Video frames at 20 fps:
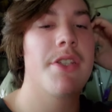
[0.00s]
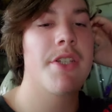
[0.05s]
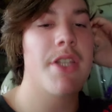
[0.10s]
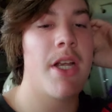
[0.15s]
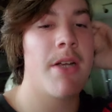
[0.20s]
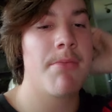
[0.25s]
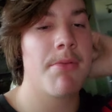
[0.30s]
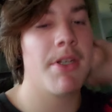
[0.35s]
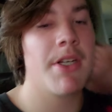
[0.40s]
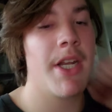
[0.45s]

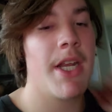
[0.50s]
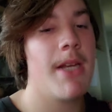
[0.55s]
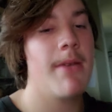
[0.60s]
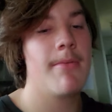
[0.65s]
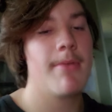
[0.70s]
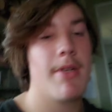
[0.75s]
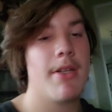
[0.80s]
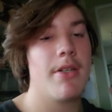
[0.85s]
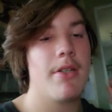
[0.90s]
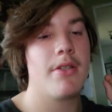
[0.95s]
I'm going to
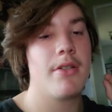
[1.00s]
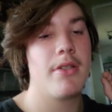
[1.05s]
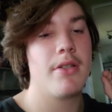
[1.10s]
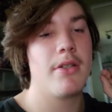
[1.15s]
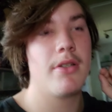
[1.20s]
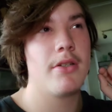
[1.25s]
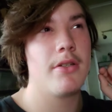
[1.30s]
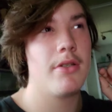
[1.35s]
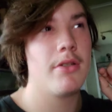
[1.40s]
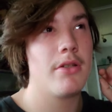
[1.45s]
name it
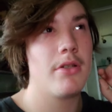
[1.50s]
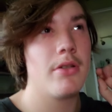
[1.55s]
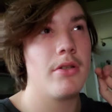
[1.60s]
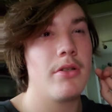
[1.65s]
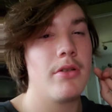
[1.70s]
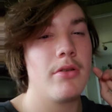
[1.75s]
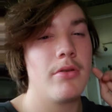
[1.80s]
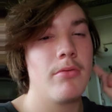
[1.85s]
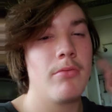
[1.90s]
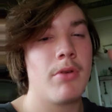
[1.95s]

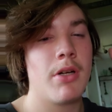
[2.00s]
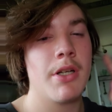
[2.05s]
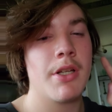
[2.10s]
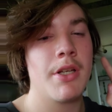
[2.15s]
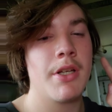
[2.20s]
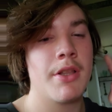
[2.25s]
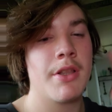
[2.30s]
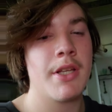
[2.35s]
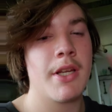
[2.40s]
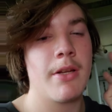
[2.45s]
one
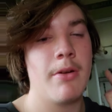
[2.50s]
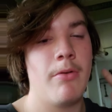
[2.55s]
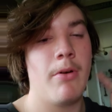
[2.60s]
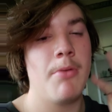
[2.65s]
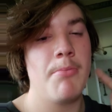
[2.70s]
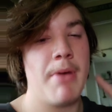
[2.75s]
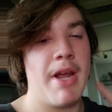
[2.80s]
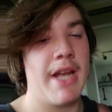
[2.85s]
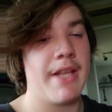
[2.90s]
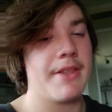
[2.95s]
good thing and
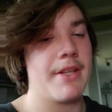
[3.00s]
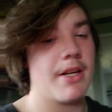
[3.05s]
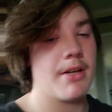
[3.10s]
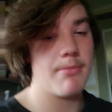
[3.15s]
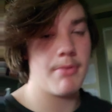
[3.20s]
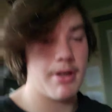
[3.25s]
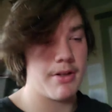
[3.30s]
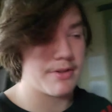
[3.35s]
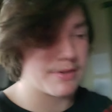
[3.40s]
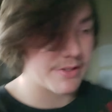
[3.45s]
one bad thing
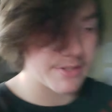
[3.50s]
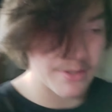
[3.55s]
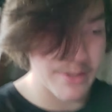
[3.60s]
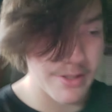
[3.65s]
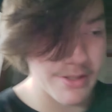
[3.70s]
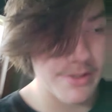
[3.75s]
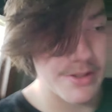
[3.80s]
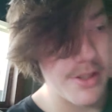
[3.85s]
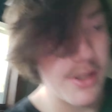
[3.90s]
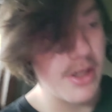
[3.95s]
about the
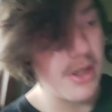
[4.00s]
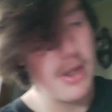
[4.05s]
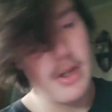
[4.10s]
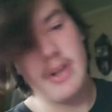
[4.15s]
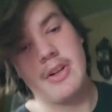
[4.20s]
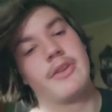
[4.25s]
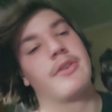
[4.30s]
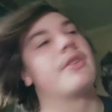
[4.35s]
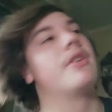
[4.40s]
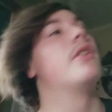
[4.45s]
series.
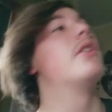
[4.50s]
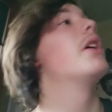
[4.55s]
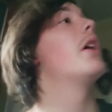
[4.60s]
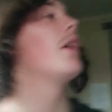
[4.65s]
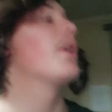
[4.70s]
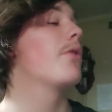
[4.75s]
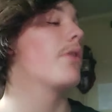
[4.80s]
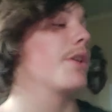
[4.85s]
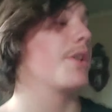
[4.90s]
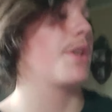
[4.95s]
So,
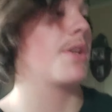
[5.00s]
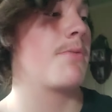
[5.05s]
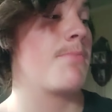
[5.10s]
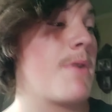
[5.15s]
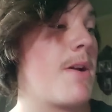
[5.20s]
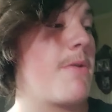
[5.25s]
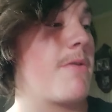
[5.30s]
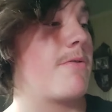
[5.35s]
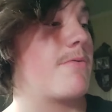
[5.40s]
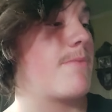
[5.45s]
otherwise, this is
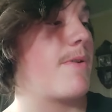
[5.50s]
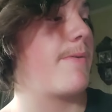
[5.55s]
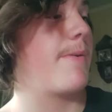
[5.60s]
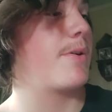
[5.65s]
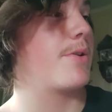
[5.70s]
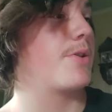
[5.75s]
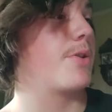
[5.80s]
probably one of my favorite